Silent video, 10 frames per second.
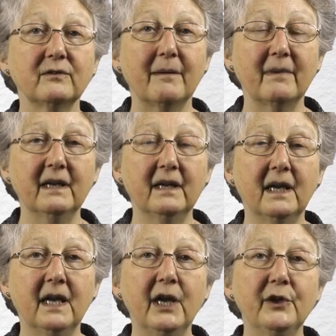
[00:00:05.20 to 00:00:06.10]
grammar,
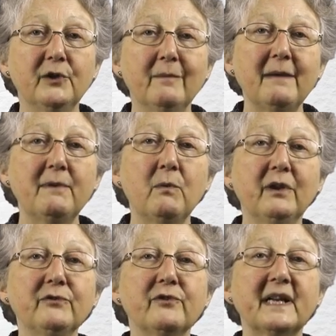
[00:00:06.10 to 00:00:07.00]
you may be
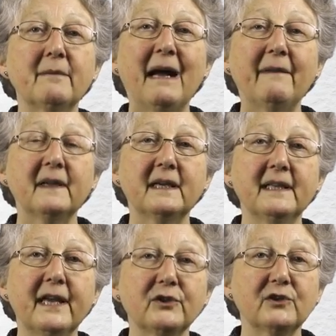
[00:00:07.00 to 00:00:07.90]
wondering about the
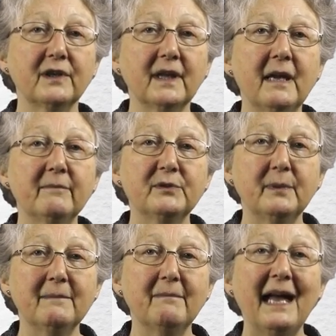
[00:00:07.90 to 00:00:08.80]
connections
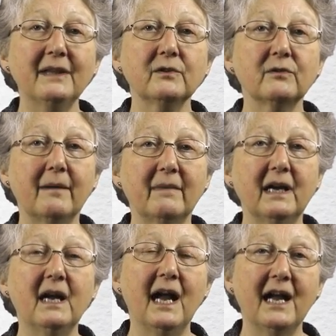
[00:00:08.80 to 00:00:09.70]
between pattern
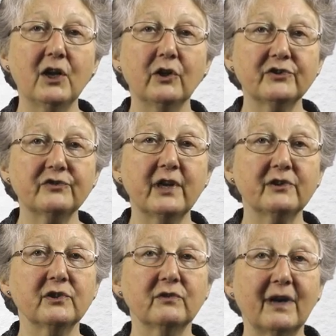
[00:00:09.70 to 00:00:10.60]
grammar and
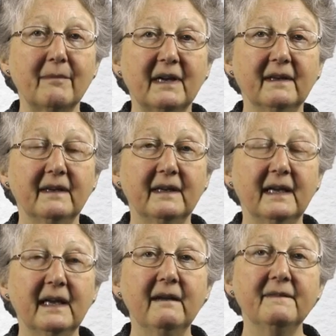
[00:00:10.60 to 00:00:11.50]
construction grammar.
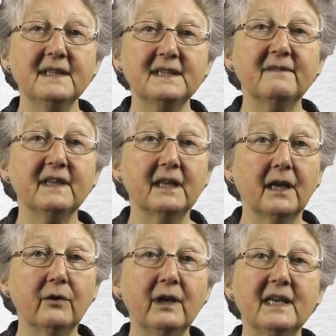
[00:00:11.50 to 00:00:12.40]
This
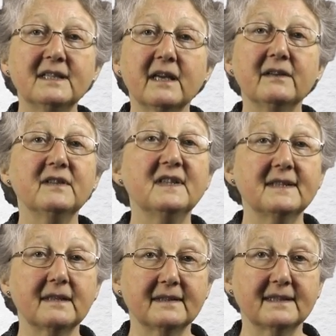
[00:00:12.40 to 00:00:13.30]
video is going to
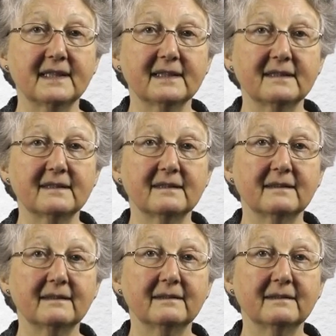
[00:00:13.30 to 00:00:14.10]
discuss this.